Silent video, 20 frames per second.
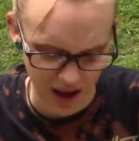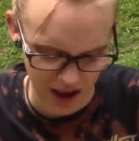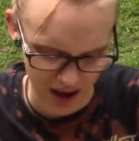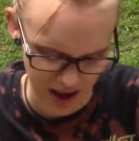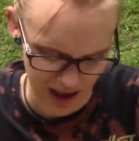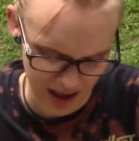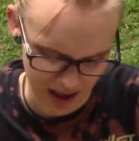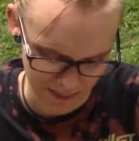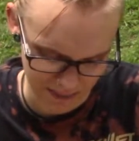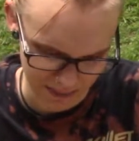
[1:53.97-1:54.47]

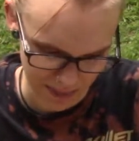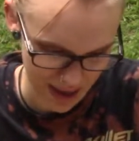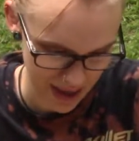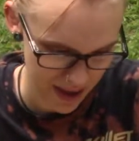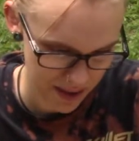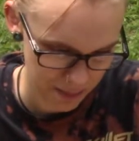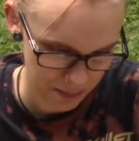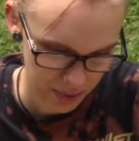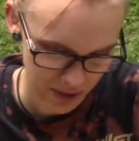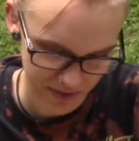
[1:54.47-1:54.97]
it
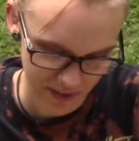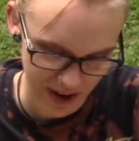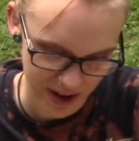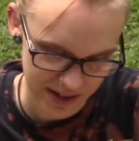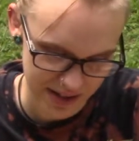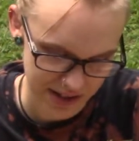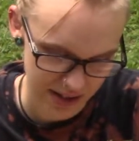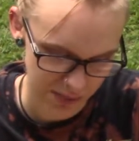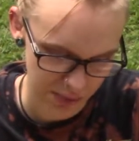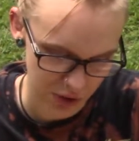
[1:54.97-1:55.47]
may
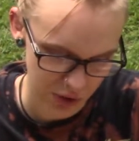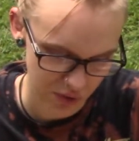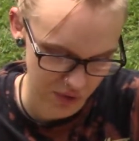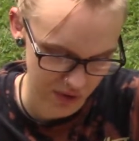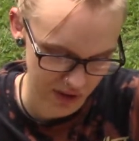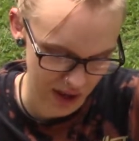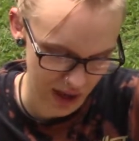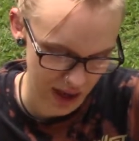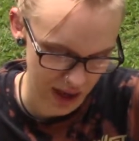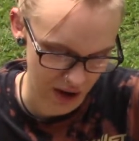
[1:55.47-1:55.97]
provide some
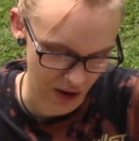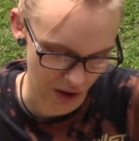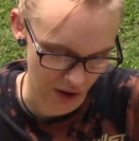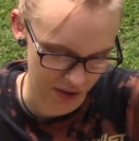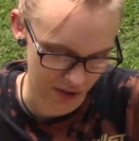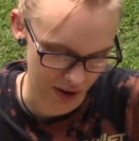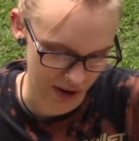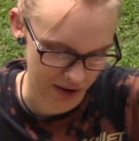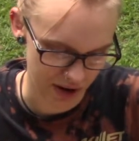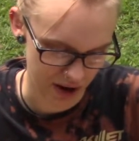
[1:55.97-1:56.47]
UVA,
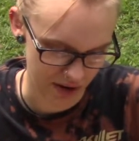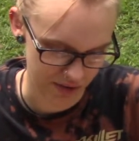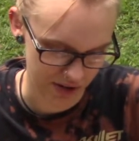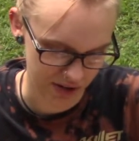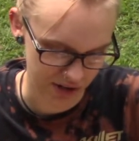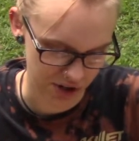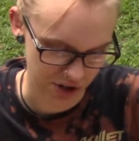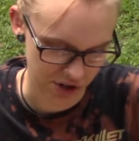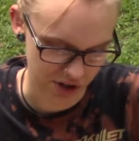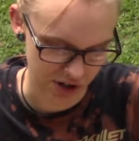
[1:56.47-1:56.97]
although I'm not
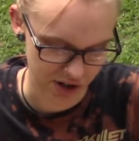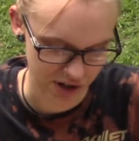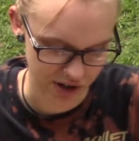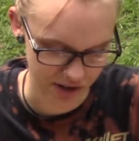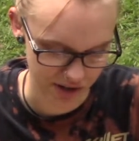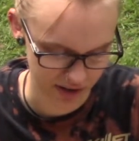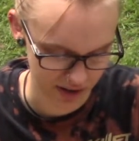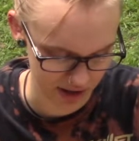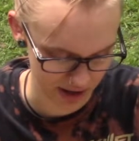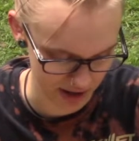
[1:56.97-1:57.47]
really sure
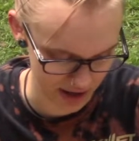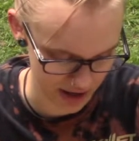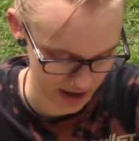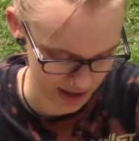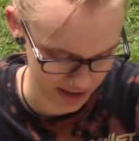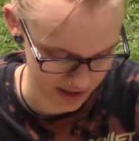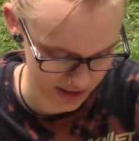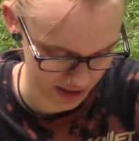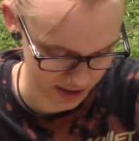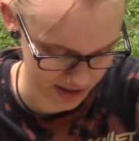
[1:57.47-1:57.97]

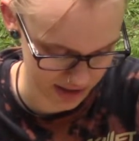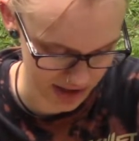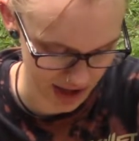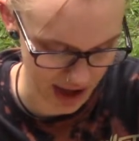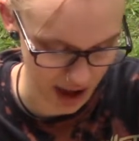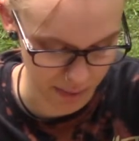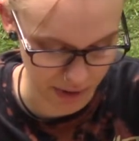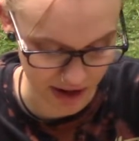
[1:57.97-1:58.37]
it does that,